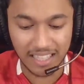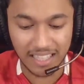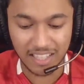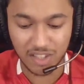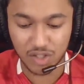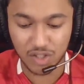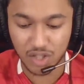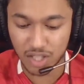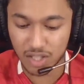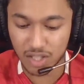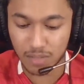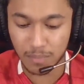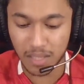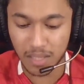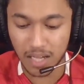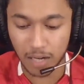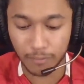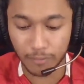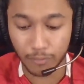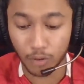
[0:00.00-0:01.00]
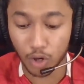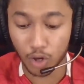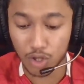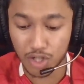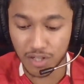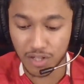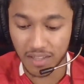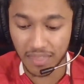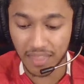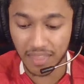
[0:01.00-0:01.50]
He's just been
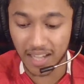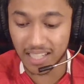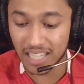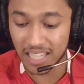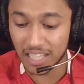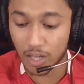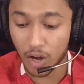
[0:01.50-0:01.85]
unfortunate that he